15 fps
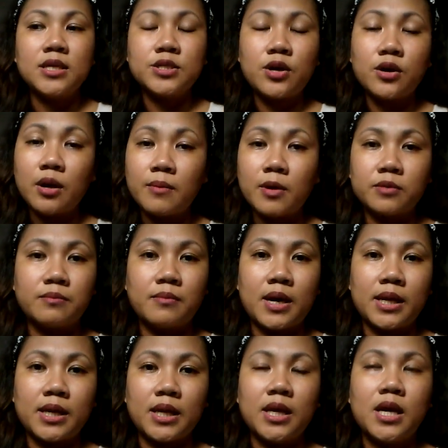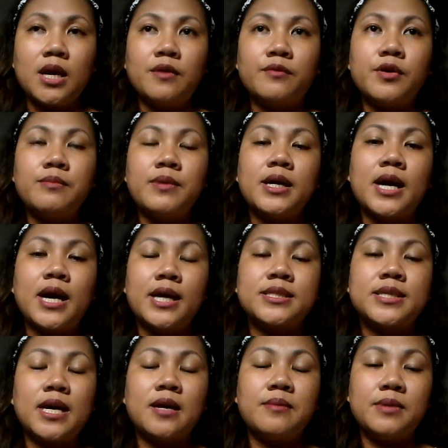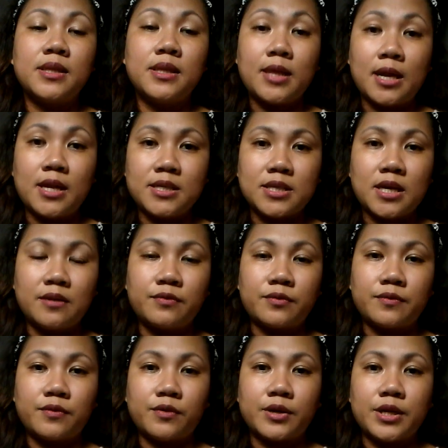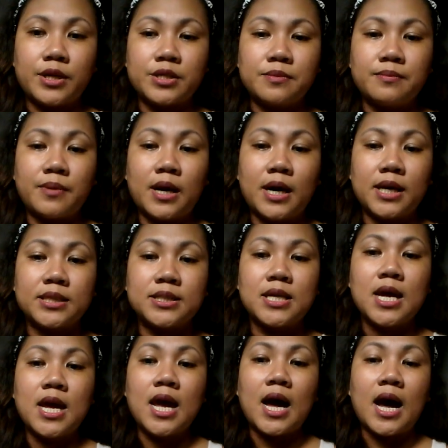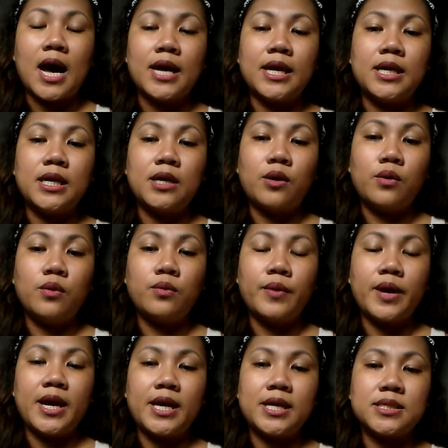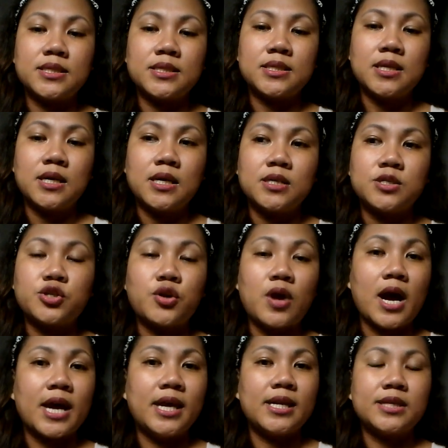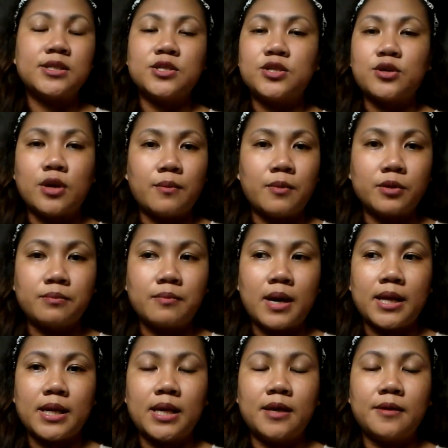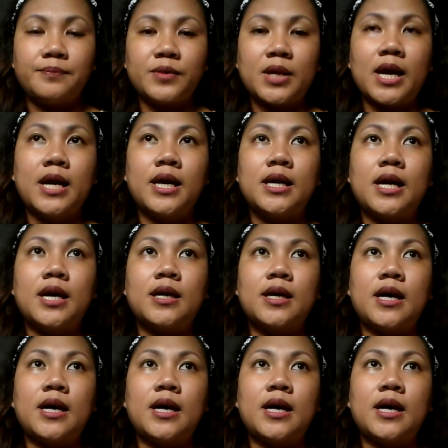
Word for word: talk about money for me guys i am in the dating site for four years but i always try not to talk about money i